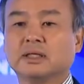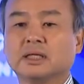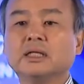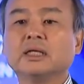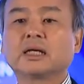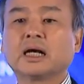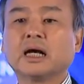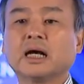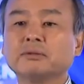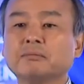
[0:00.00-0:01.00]
In
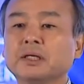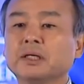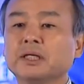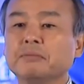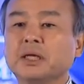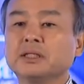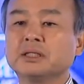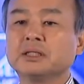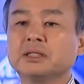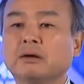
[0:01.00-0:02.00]
the
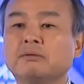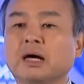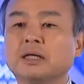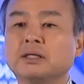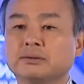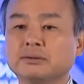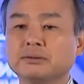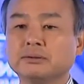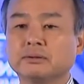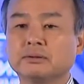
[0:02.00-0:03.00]
measurement of
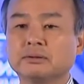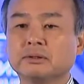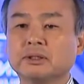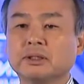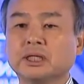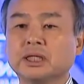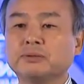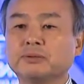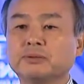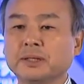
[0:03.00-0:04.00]
IQ,
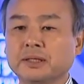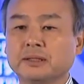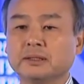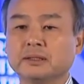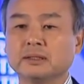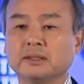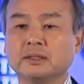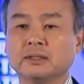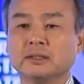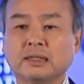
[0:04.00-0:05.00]
it will be
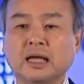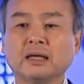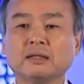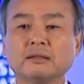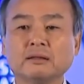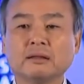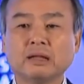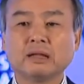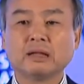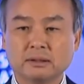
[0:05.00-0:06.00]

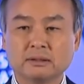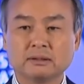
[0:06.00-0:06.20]
10,000.